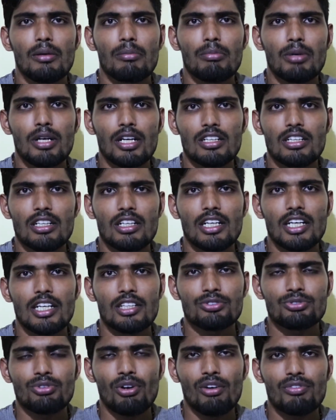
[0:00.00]
but
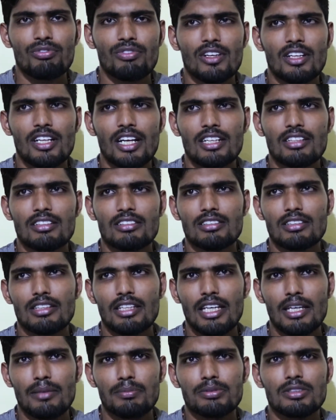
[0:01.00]
it's software that
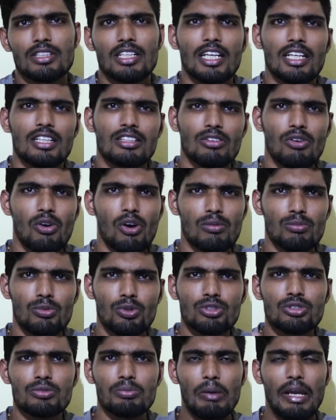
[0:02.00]
keeps it
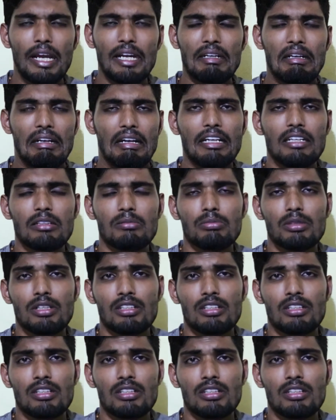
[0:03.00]
almost maintained.